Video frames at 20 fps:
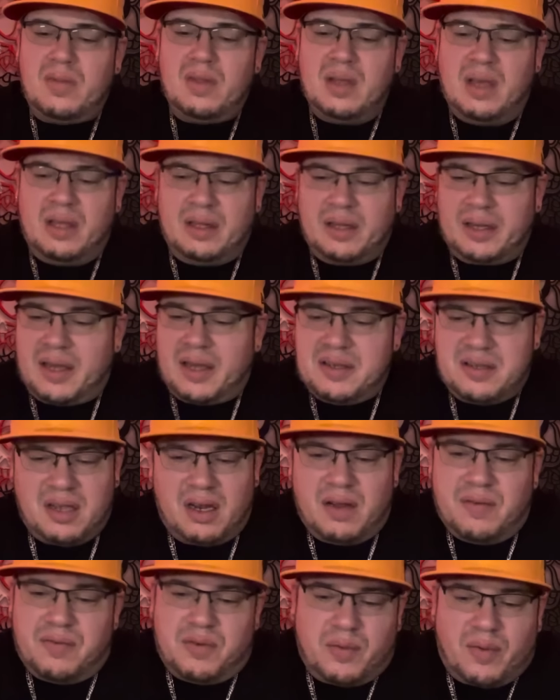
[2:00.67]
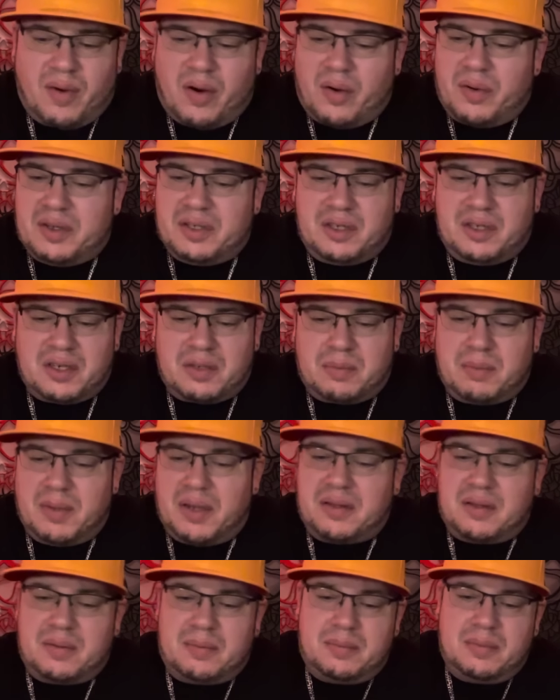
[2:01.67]
And like I said, if you already just
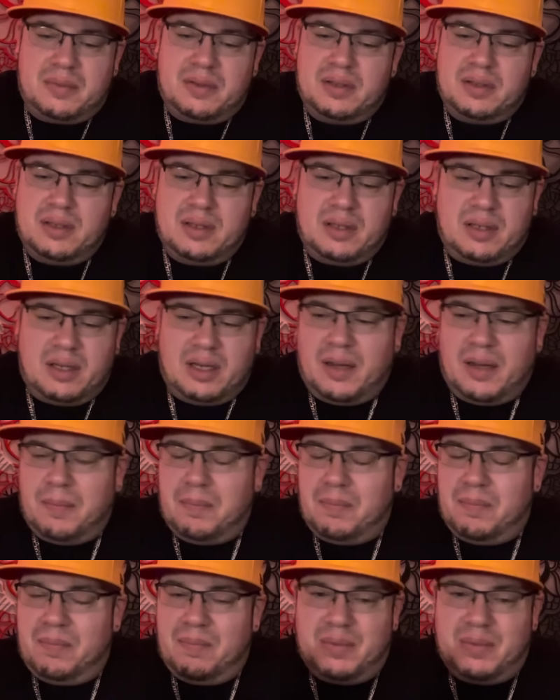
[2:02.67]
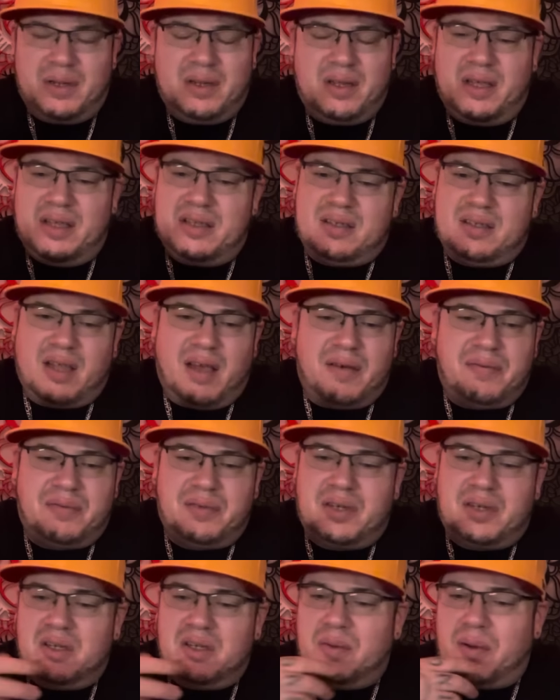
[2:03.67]
met them, but it's
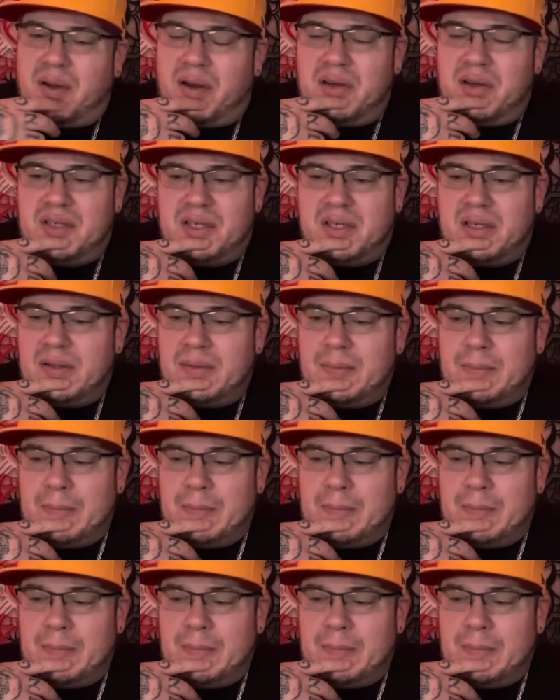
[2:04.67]
definitely a new energy.